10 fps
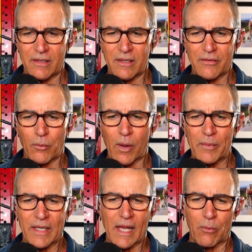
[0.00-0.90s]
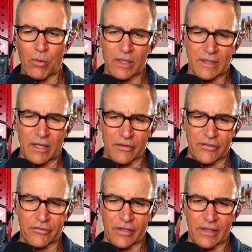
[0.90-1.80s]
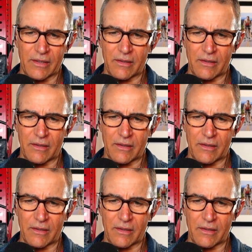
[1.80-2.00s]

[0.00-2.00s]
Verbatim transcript: It, the woman can't walk down the street.